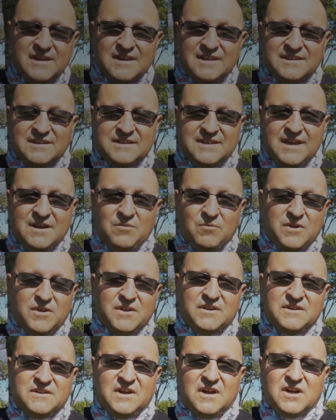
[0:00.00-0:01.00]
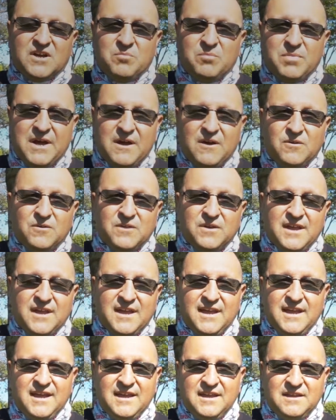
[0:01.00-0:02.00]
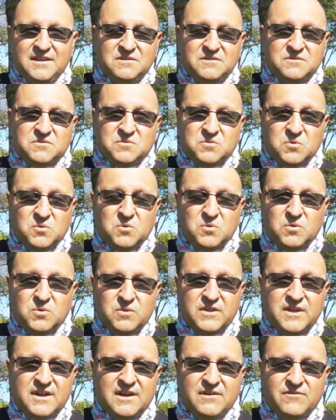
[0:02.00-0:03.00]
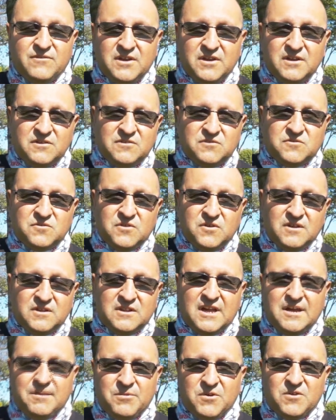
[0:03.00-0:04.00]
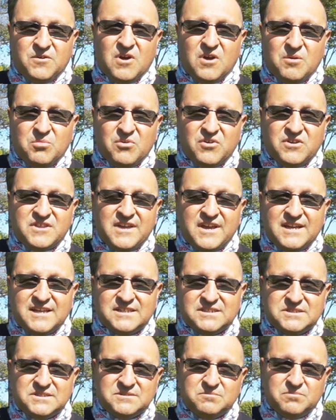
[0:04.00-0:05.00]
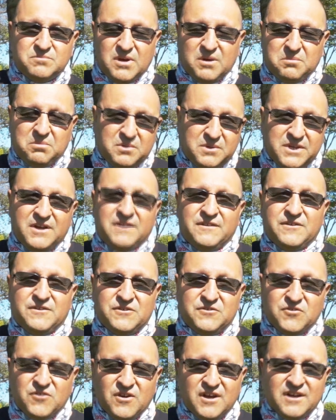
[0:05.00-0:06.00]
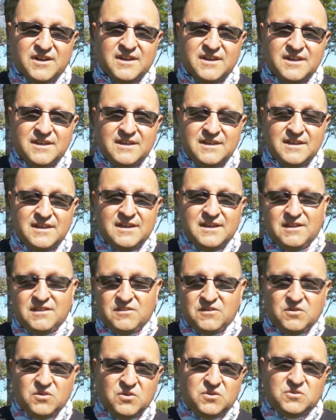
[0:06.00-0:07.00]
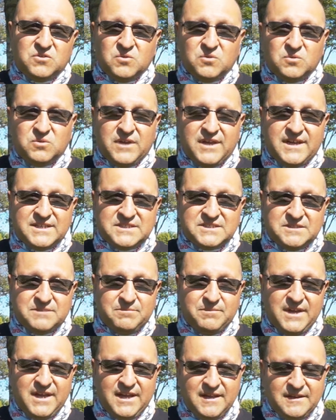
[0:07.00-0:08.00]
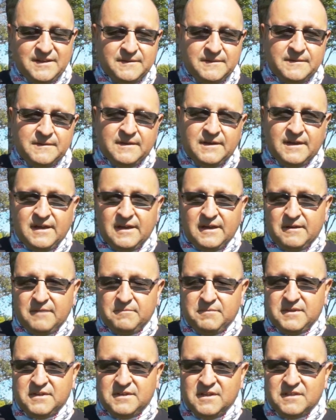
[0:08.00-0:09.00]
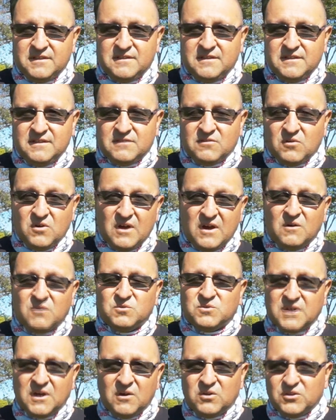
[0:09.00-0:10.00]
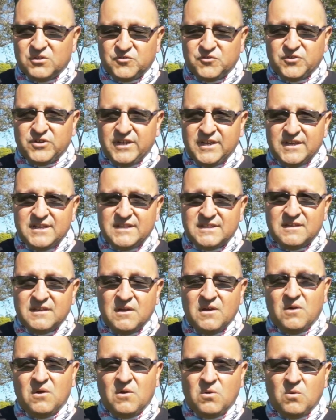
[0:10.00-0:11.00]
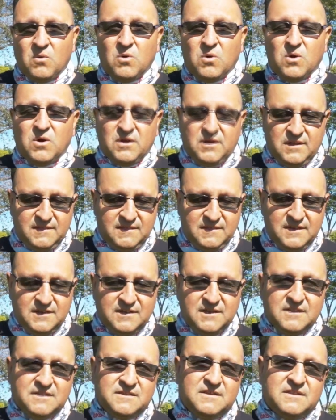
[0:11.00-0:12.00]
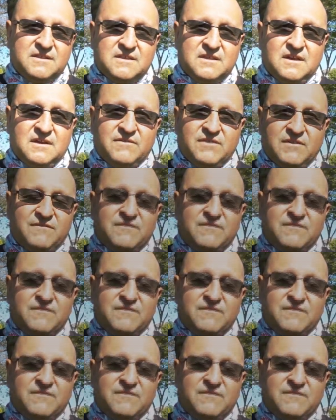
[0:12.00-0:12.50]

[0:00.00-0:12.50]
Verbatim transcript: Today I wanted to talk about a tool that every tree climber and arborist has probably on their truck. It's a good tool to estimate um, the distance or how tall a tree is or the distance of a